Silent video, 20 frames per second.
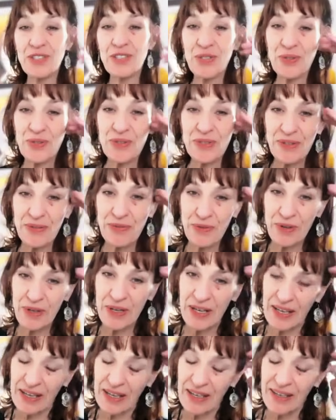going to choose
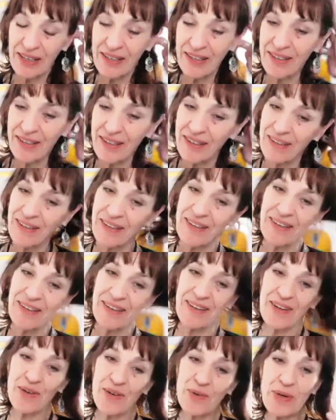differently
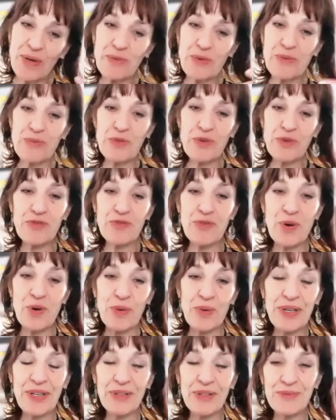when we move
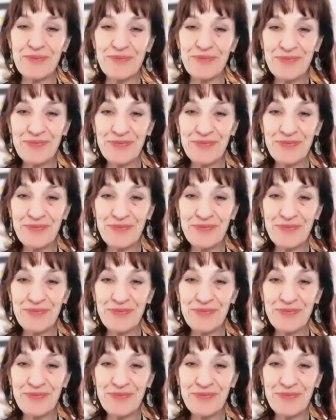forward.